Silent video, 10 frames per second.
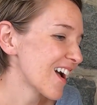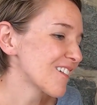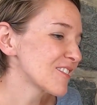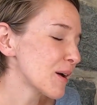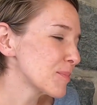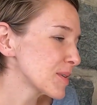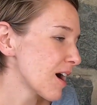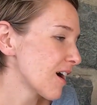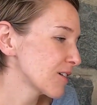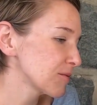I've not been to
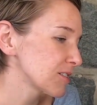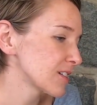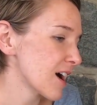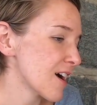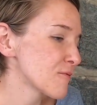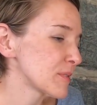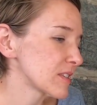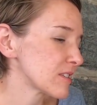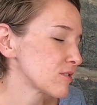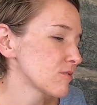Hollywood. I've
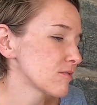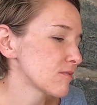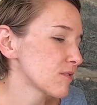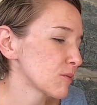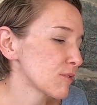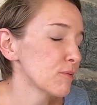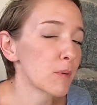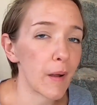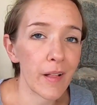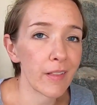been to through
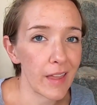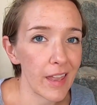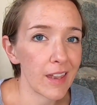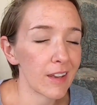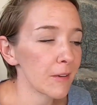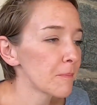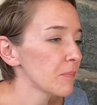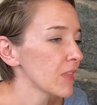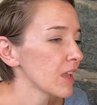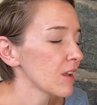LA
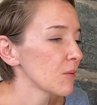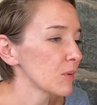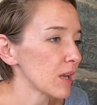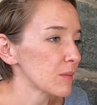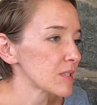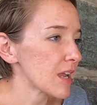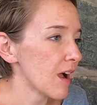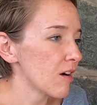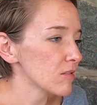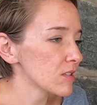when I was
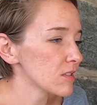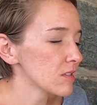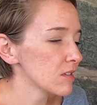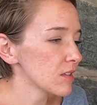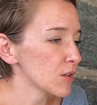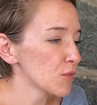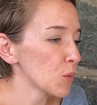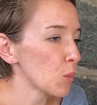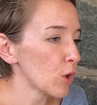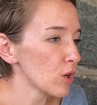out there for
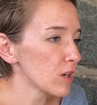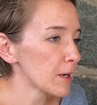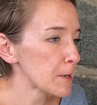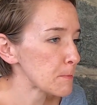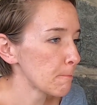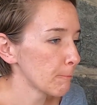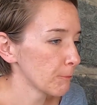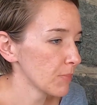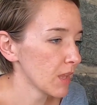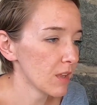work
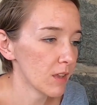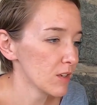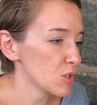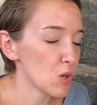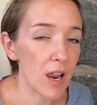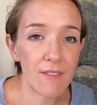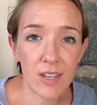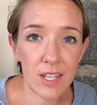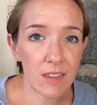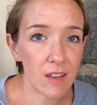
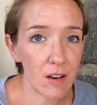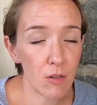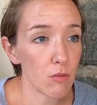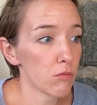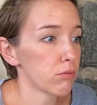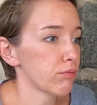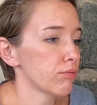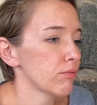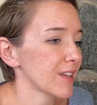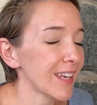driving in there
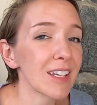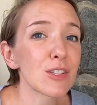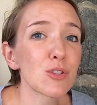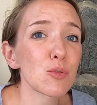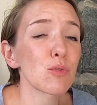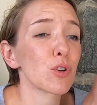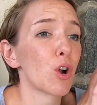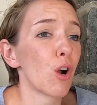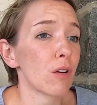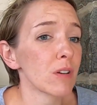getting to the
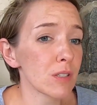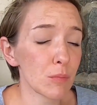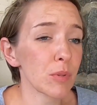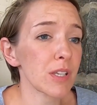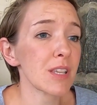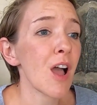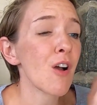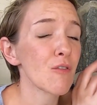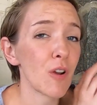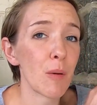car rental place
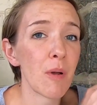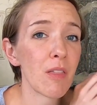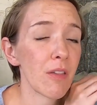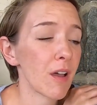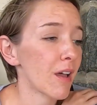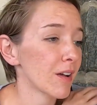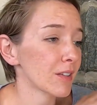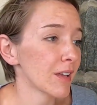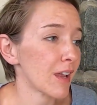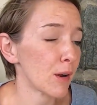from the
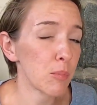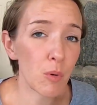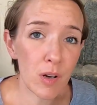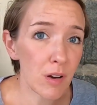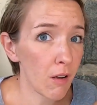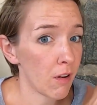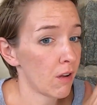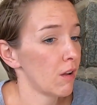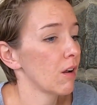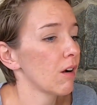LA airport,
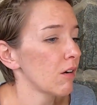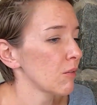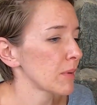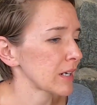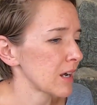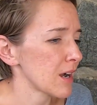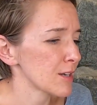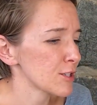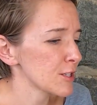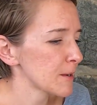oh my
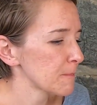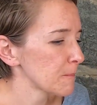gosh,